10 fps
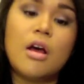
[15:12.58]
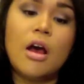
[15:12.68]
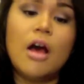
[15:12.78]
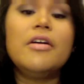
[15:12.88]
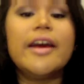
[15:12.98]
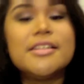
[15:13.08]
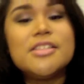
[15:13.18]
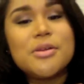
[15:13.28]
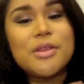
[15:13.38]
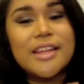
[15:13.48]
Okay,
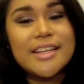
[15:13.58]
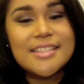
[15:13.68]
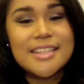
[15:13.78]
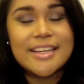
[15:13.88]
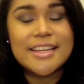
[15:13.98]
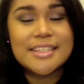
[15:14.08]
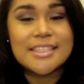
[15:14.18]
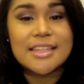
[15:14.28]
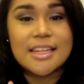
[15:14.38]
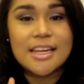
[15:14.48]
so this is
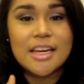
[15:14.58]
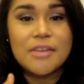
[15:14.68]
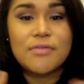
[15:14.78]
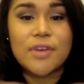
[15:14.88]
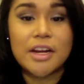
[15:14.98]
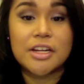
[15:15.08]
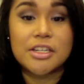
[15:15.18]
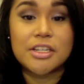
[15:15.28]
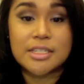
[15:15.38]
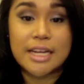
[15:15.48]
the
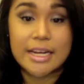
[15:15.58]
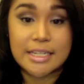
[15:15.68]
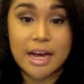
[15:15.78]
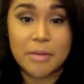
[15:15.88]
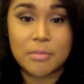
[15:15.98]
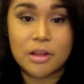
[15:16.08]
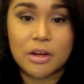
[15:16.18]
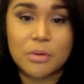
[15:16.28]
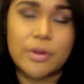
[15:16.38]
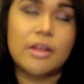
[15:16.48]
finished daytime
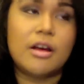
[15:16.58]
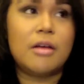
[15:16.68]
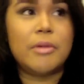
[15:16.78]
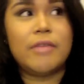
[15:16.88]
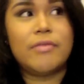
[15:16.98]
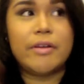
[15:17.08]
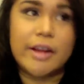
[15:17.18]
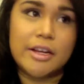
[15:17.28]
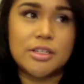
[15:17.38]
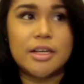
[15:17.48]
look with all my
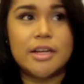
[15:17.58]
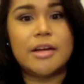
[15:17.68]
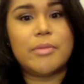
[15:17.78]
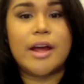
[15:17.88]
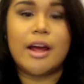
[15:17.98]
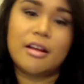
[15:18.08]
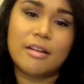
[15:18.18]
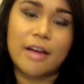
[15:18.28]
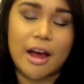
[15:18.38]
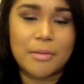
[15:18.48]
foundation and my
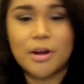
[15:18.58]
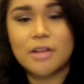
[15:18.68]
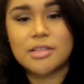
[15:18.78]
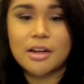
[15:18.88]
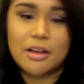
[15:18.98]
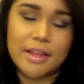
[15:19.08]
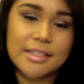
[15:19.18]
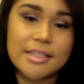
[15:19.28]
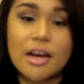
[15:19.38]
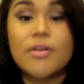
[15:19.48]
eyebrows and all
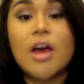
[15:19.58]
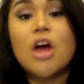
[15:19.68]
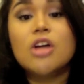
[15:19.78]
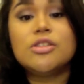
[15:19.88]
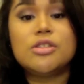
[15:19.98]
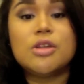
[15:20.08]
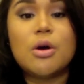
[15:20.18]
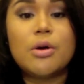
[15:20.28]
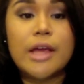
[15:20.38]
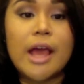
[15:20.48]
that stuff.
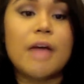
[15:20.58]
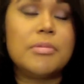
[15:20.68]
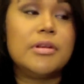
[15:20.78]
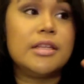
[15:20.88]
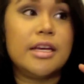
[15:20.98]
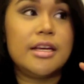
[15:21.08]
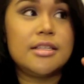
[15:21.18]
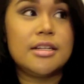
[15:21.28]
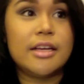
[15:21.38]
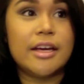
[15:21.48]
So yeah, please
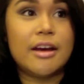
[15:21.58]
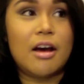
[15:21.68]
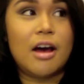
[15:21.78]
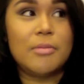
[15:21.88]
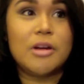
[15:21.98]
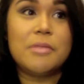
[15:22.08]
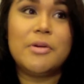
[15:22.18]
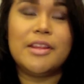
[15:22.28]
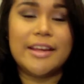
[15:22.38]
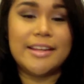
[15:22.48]
click, I'm gonna
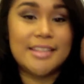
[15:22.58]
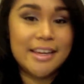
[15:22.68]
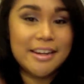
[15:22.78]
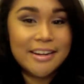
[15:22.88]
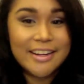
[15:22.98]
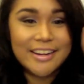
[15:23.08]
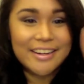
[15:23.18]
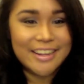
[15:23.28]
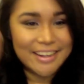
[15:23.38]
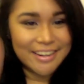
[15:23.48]
put links here, here,
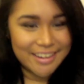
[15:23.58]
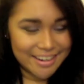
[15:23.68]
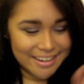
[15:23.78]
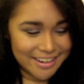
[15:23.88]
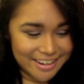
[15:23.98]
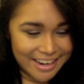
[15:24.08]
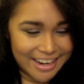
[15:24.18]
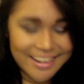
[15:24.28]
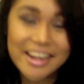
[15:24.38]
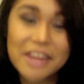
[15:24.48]
here, here, here,
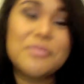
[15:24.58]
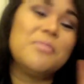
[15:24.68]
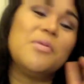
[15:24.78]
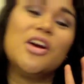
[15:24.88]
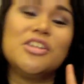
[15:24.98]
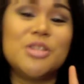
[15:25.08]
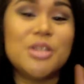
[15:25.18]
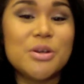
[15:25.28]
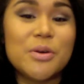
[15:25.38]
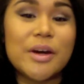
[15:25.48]
and here for part
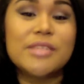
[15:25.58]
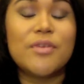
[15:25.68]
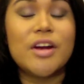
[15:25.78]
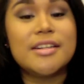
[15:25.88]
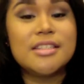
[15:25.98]
2. It's a very